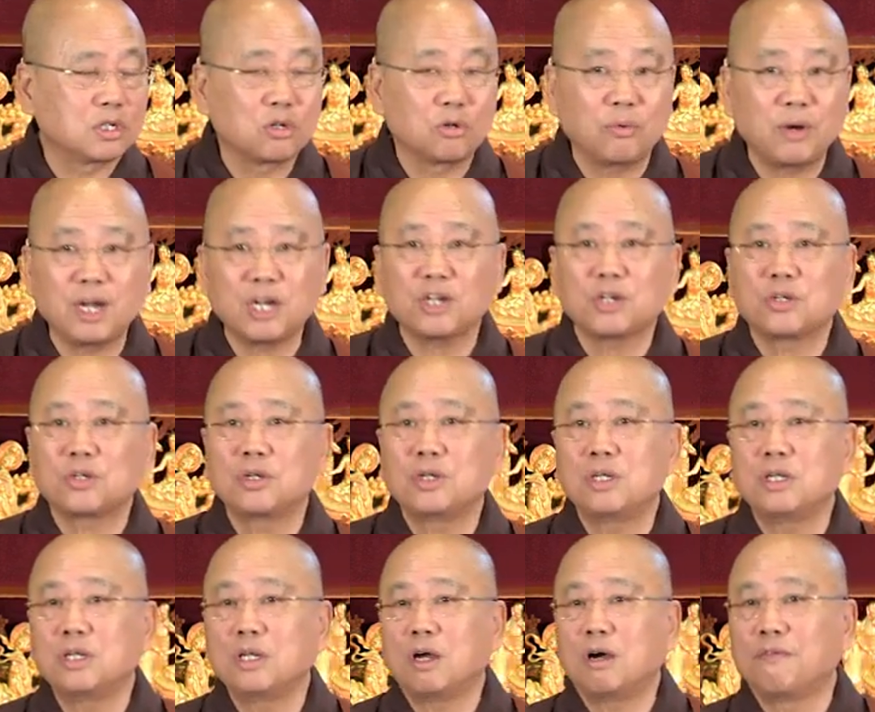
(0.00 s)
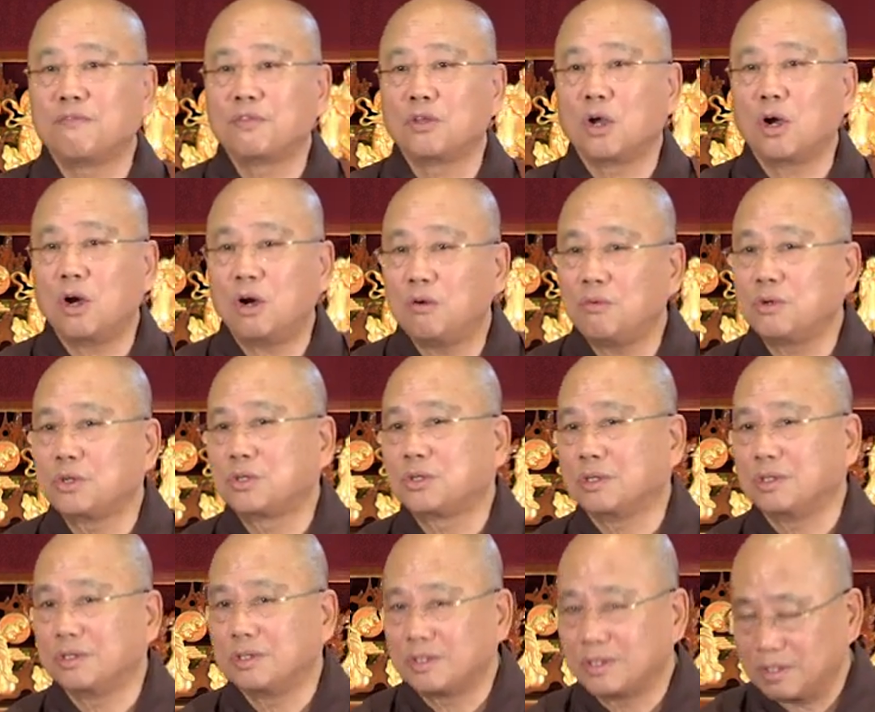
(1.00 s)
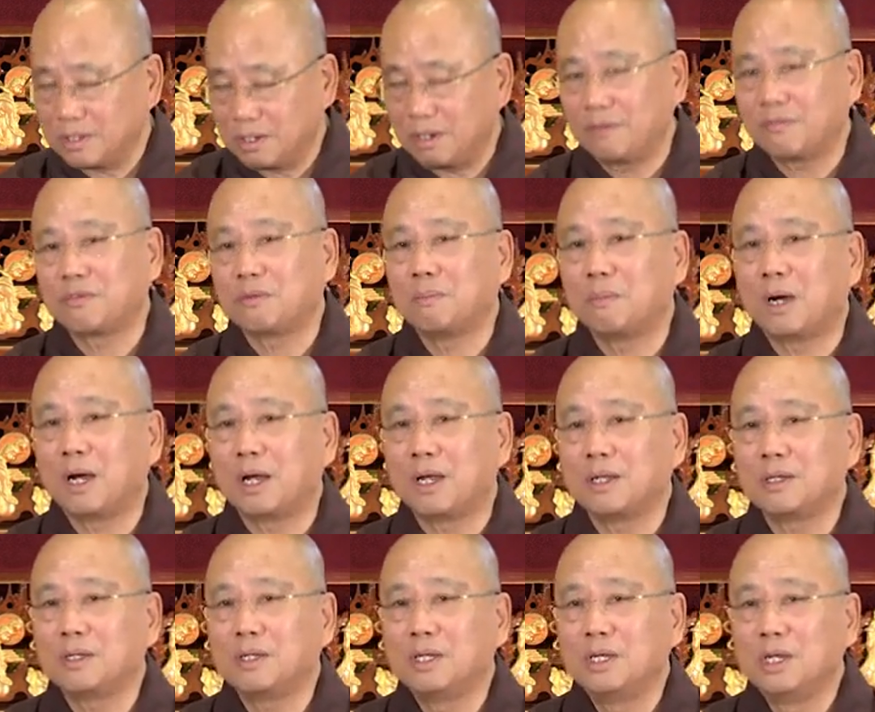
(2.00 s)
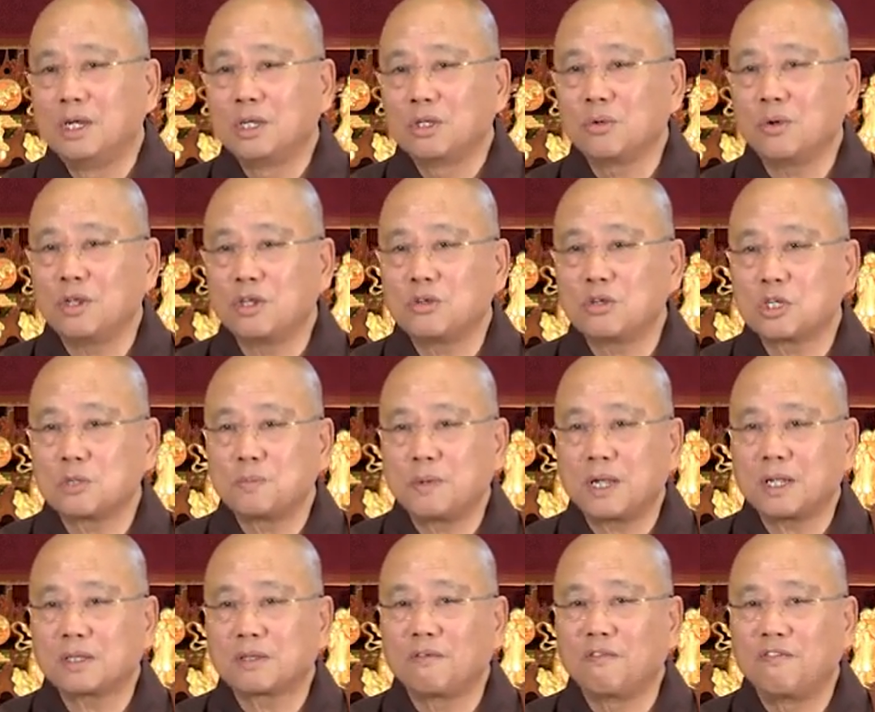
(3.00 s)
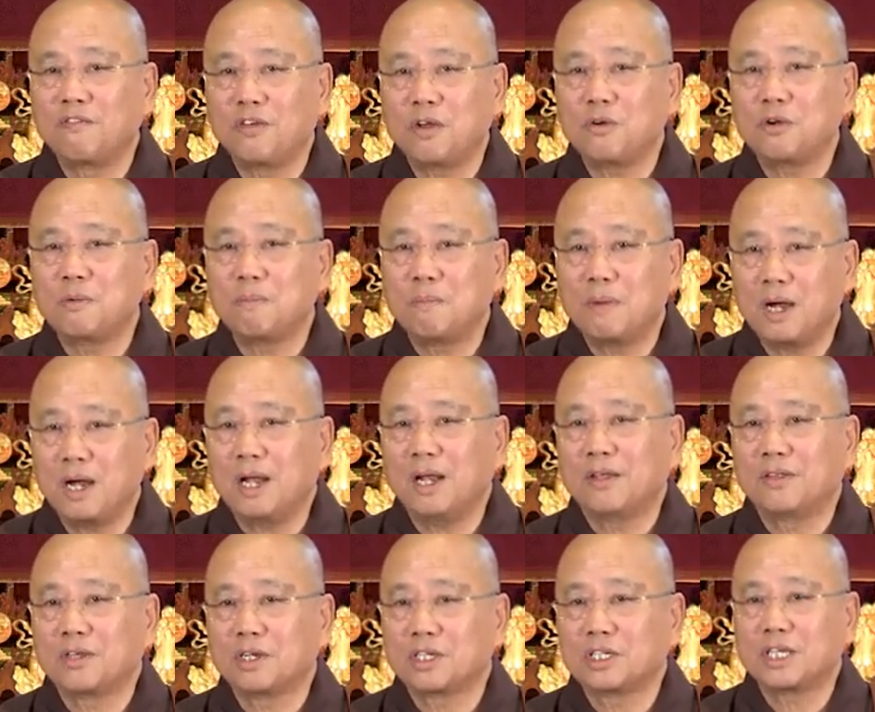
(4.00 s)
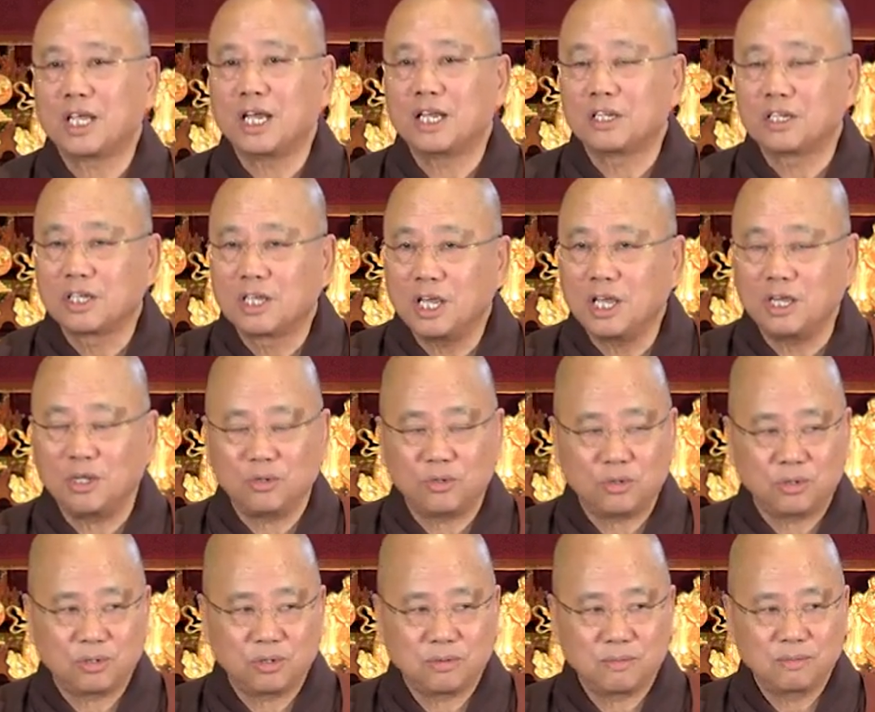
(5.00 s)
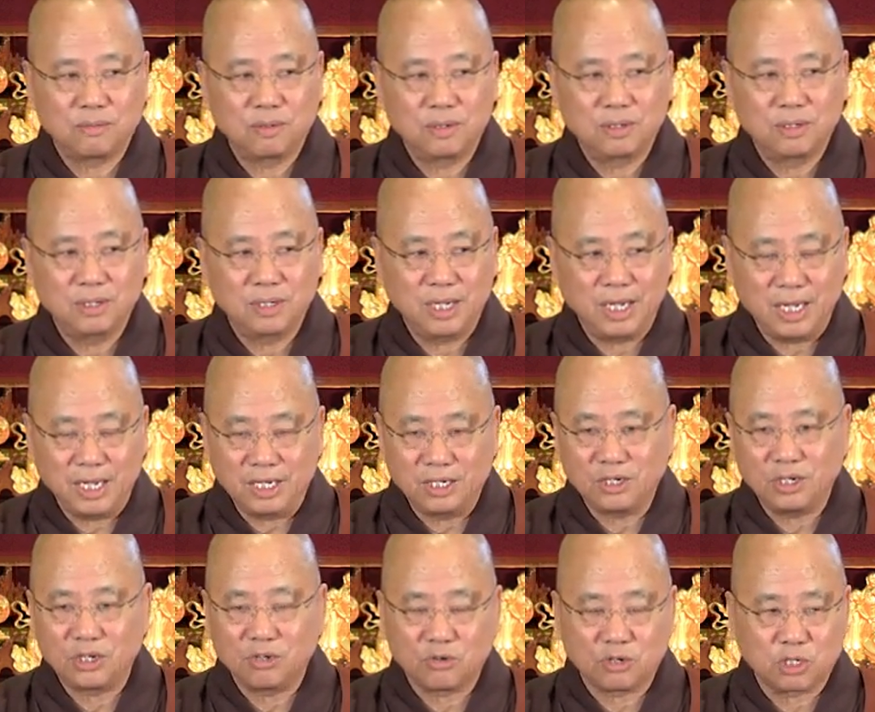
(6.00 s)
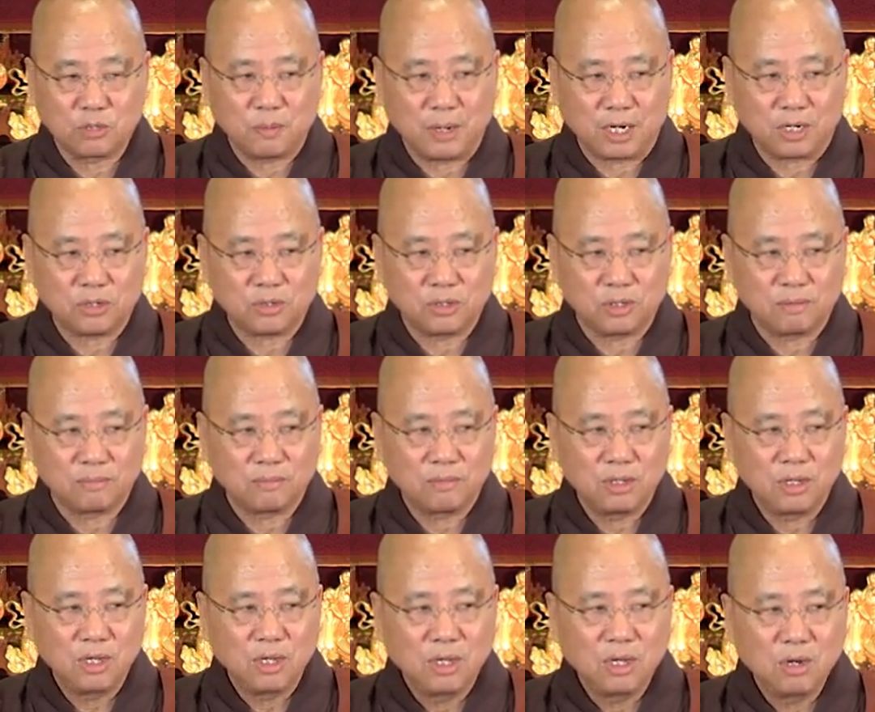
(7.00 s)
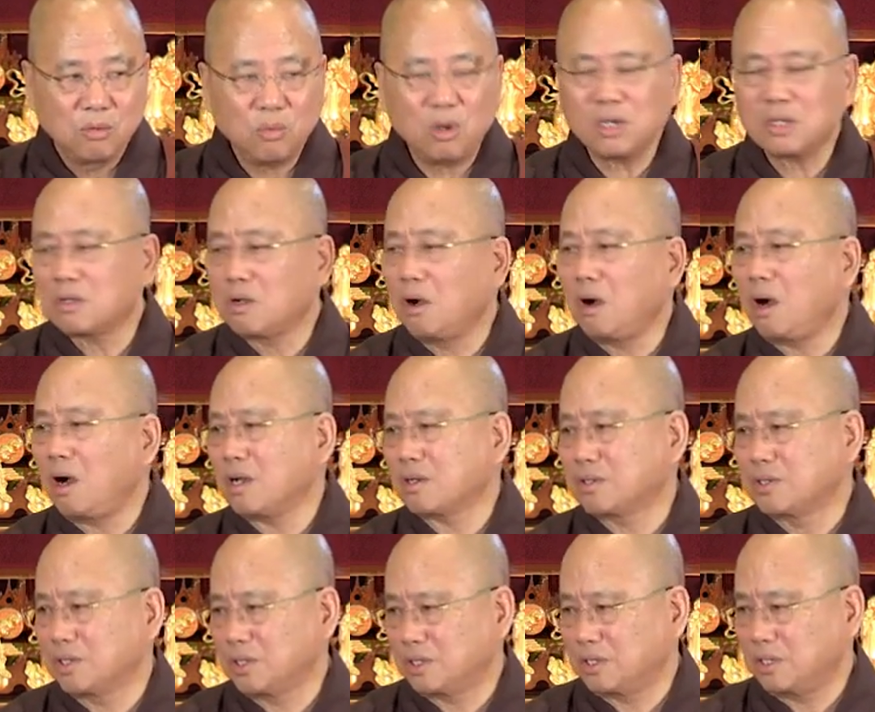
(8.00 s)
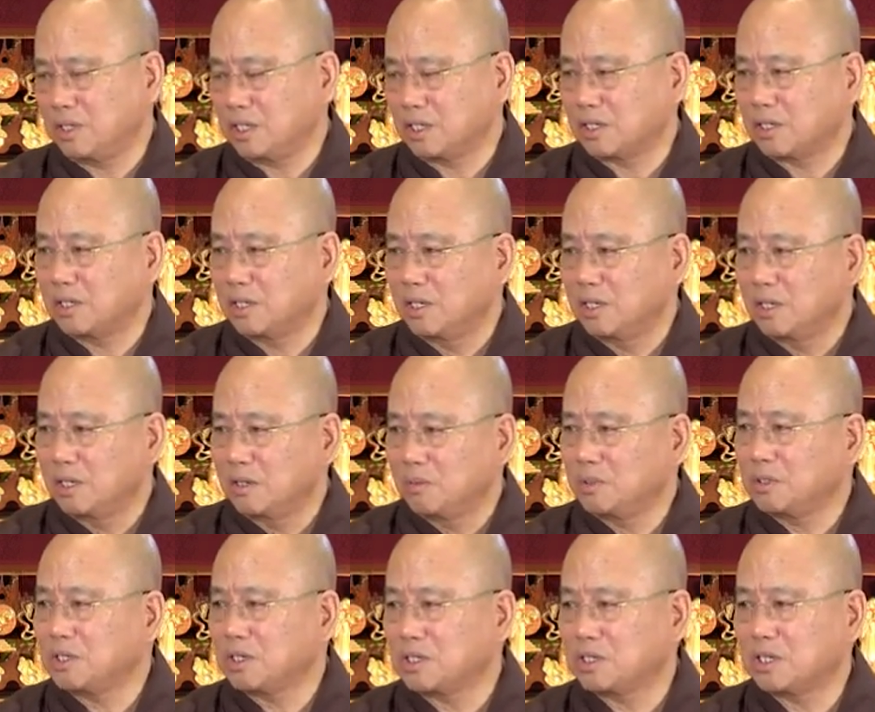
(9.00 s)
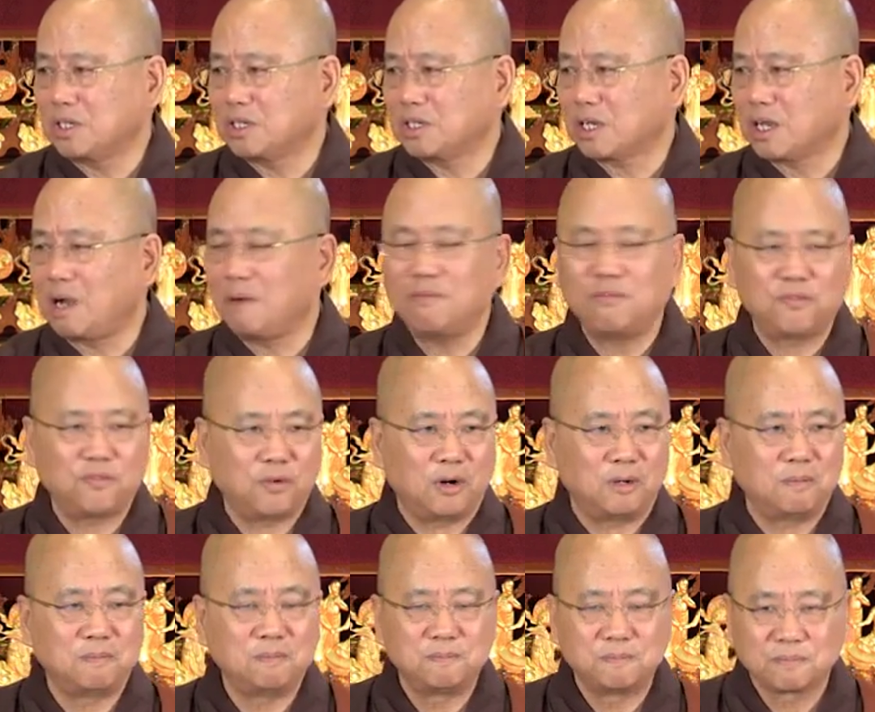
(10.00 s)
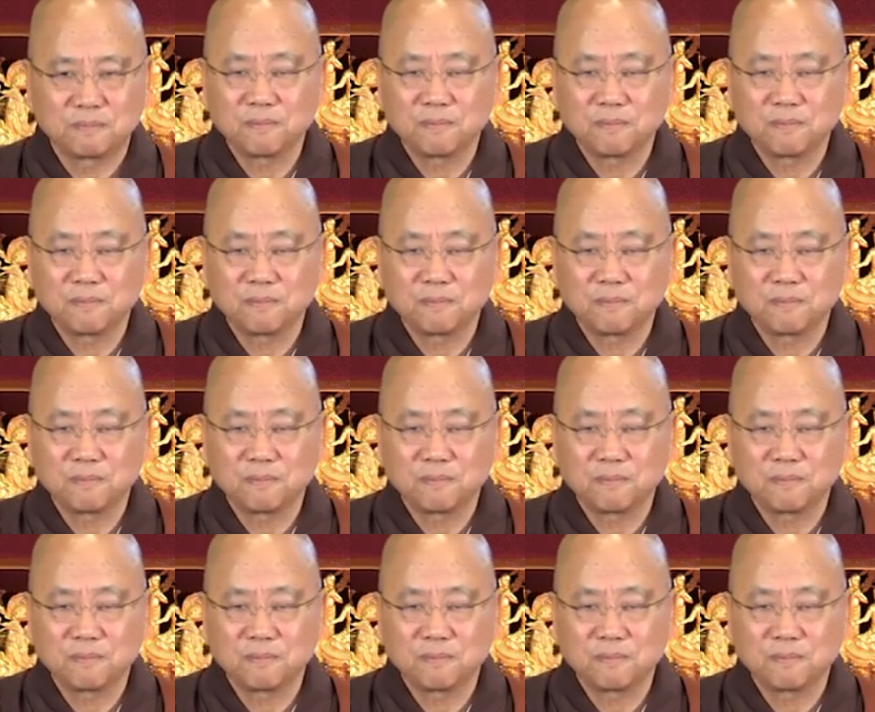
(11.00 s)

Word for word: direction of the origin of the mind to introspect the very mind that is engaged in the introspection. What causes this? Where does this come from?